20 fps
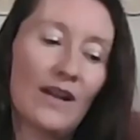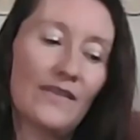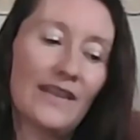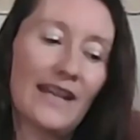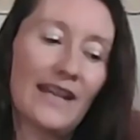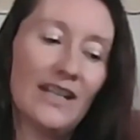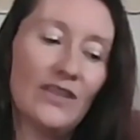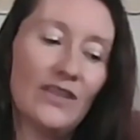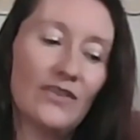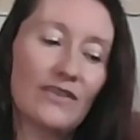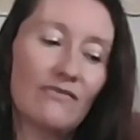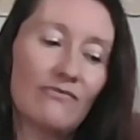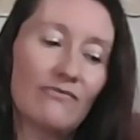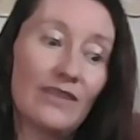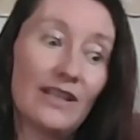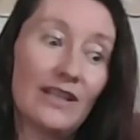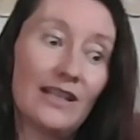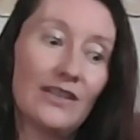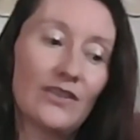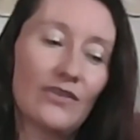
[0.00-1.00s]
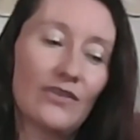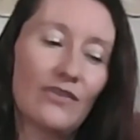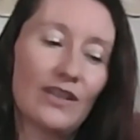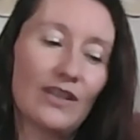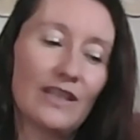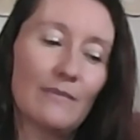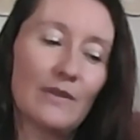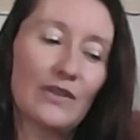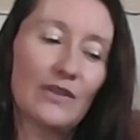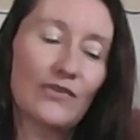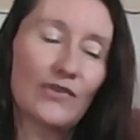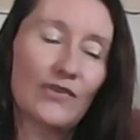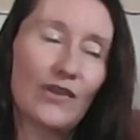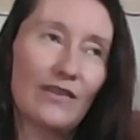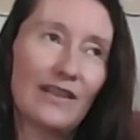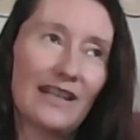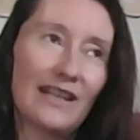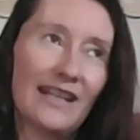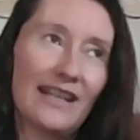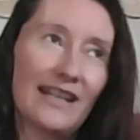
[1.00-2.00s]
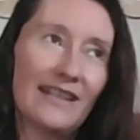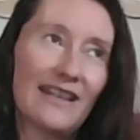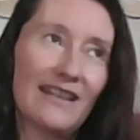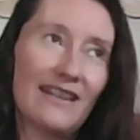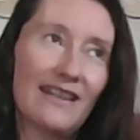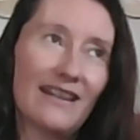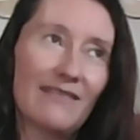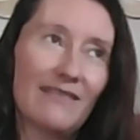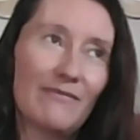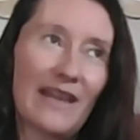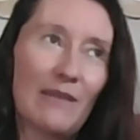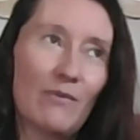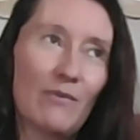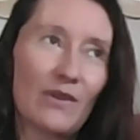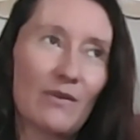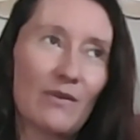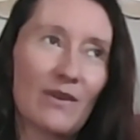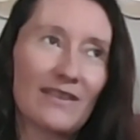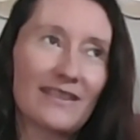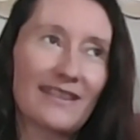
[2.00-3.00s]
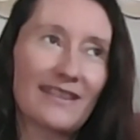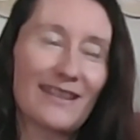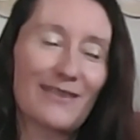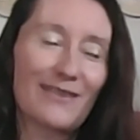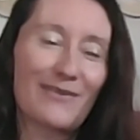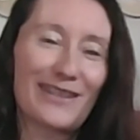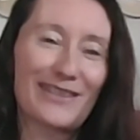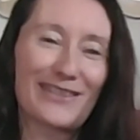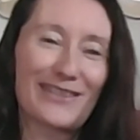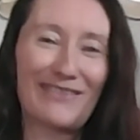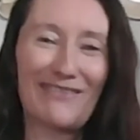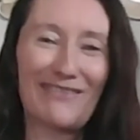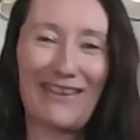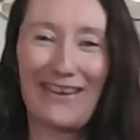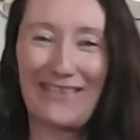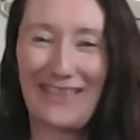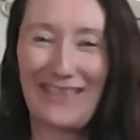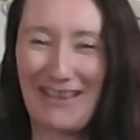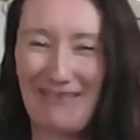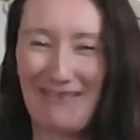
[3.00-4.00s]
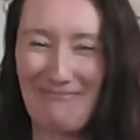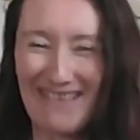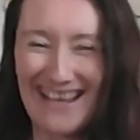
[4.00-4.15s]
the angels are really talking to me strongly. They're like, they want to answer the question rather than